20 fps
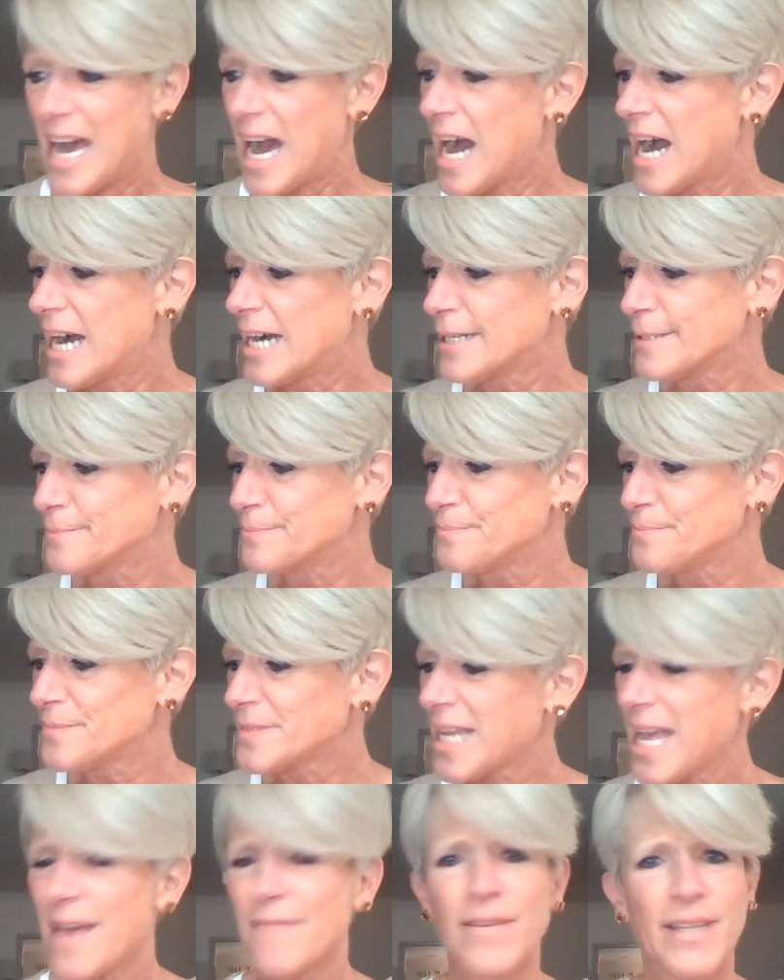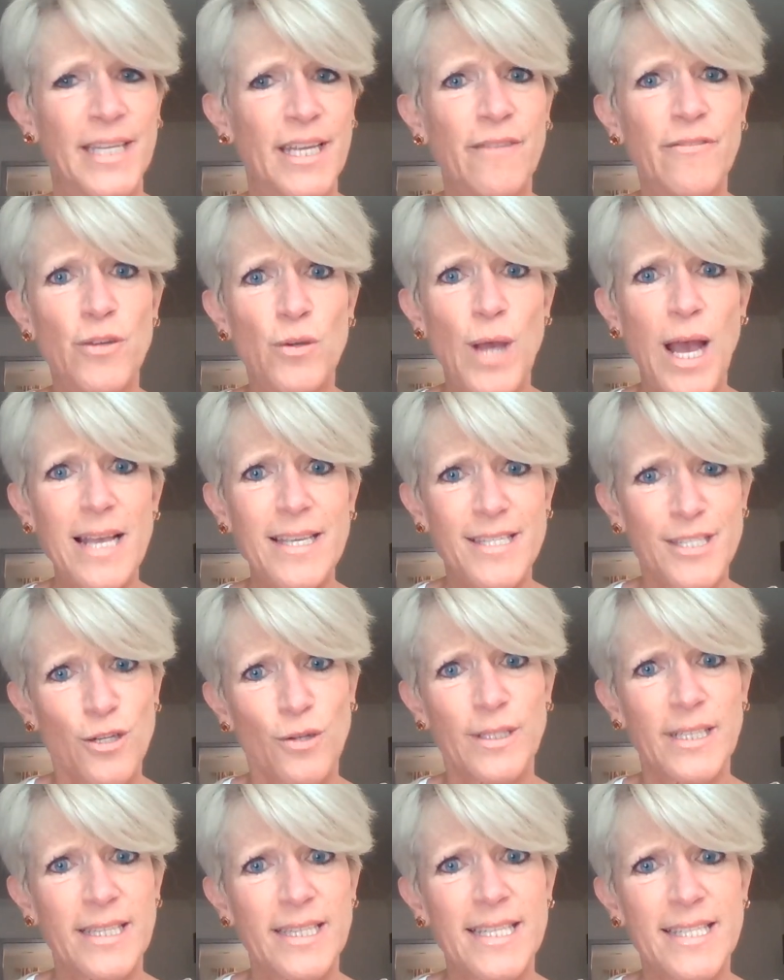Have any of you guys
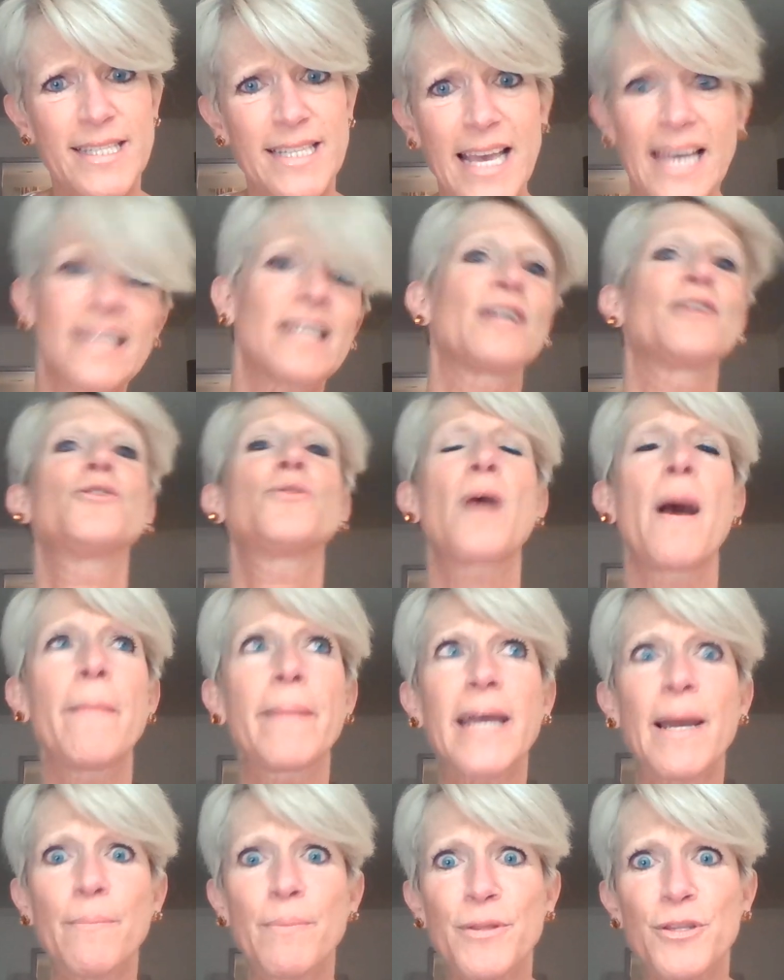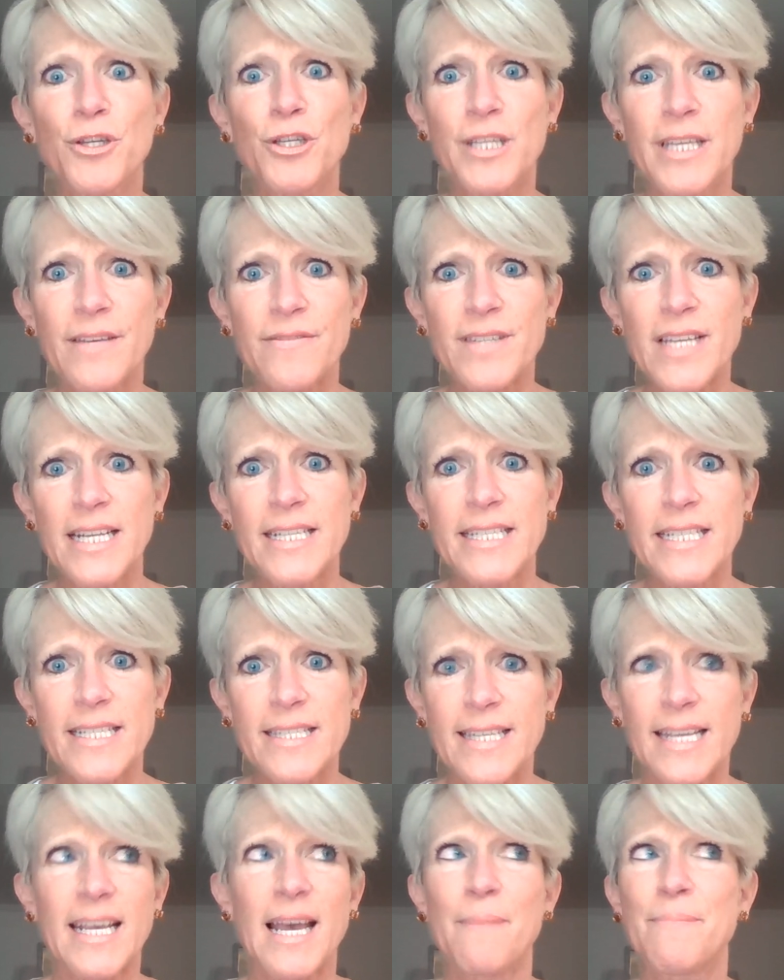started this yet? Are you coming up with good gift
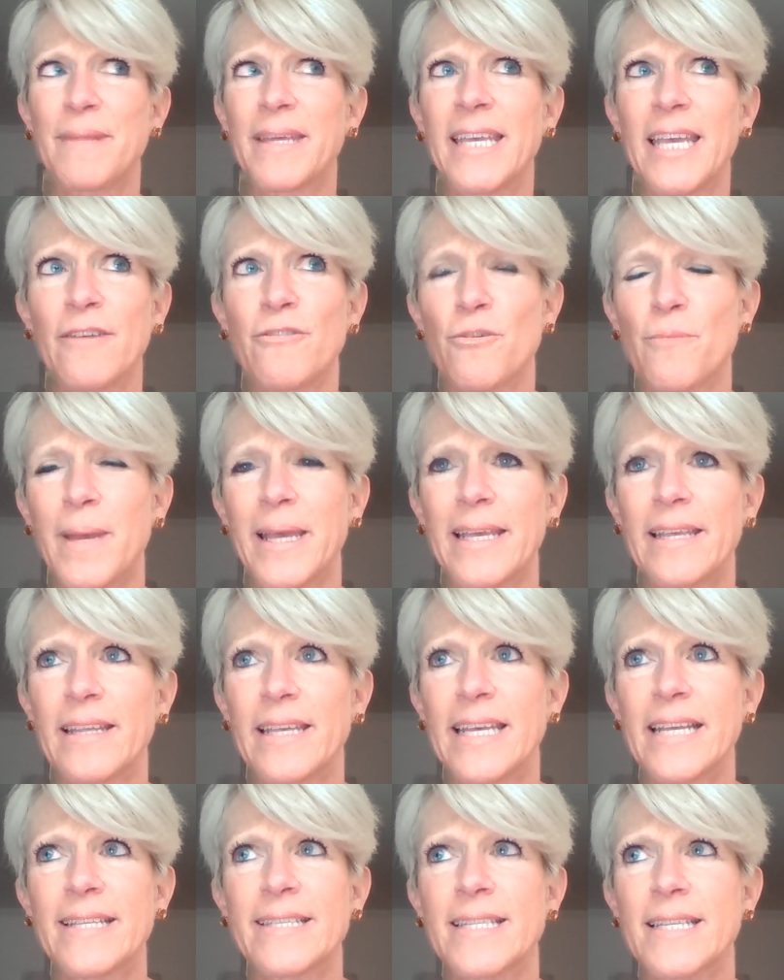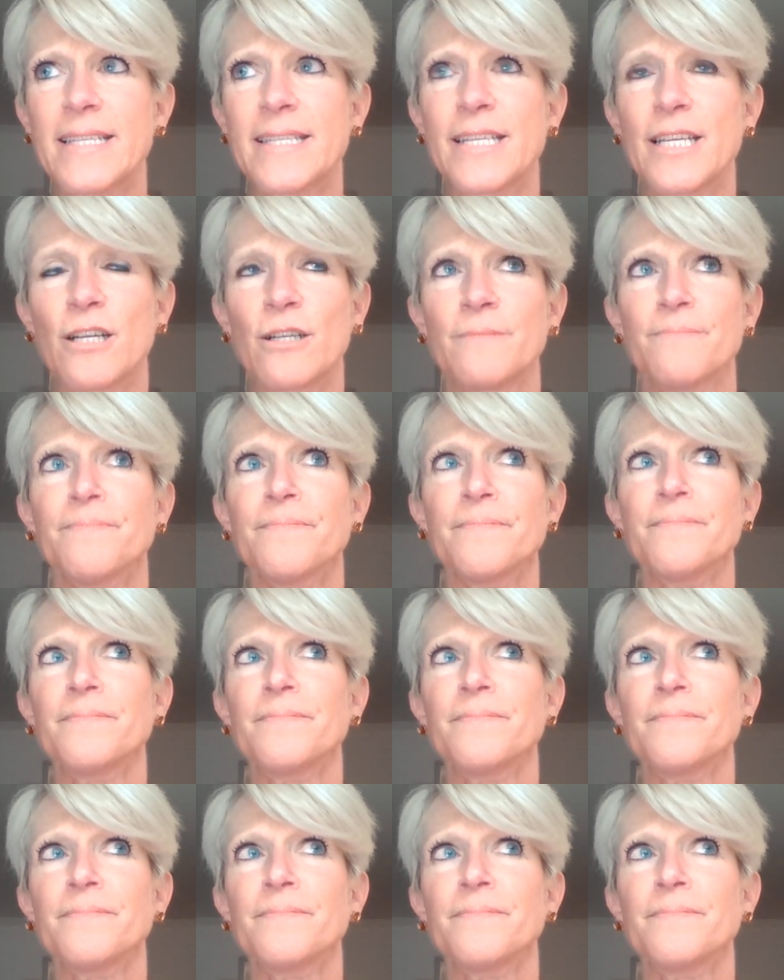ideas? Like, I'm thinking for my kids this year,